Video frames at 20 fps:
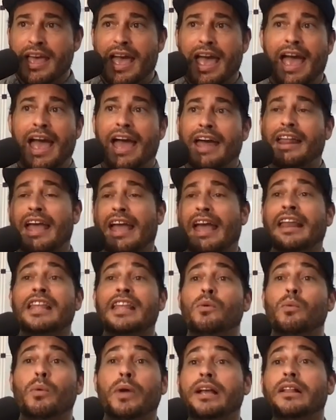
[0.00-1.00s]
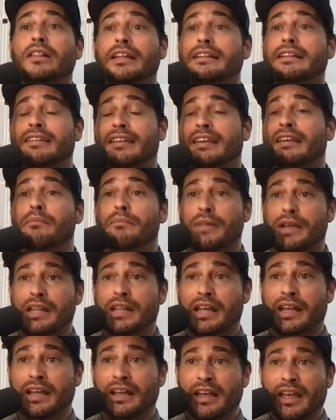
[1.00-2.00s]
at any weekly team
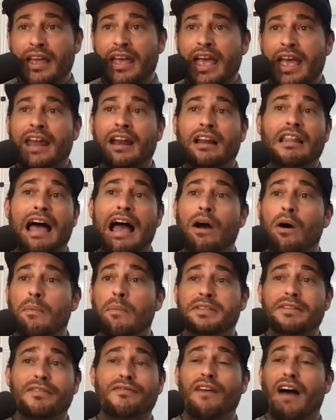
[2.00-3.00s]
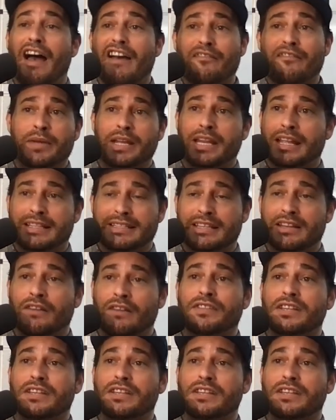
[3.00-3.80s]
meeting and allow up to 5 minutes of